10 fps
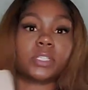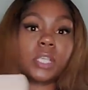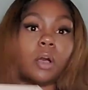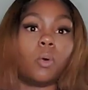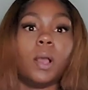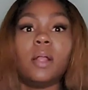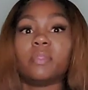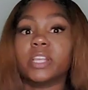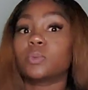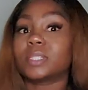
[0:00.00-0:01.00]
So
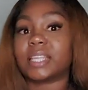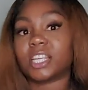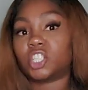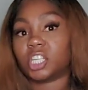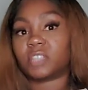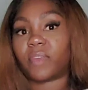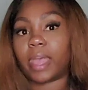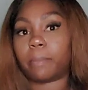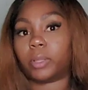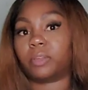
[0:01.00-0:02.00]
this one says just
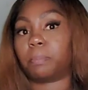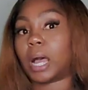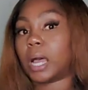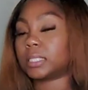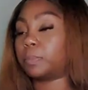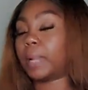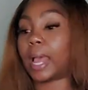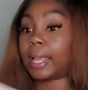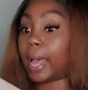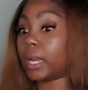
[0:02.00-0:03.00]
fab on the box, but
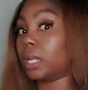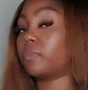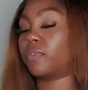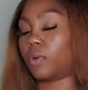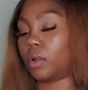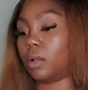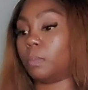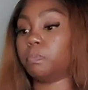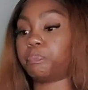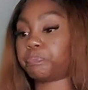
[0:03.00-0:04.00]
I got it
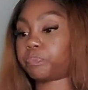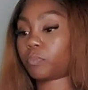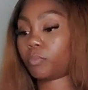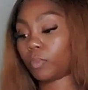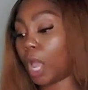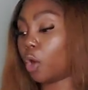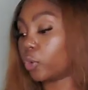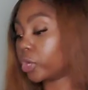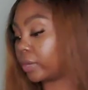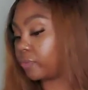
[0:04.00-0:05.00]
from, I
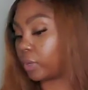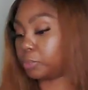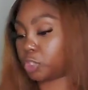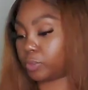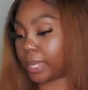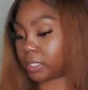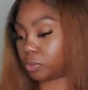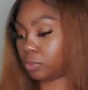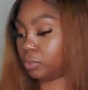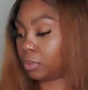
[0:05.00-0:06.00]
ordered it from Shoe Dazzle.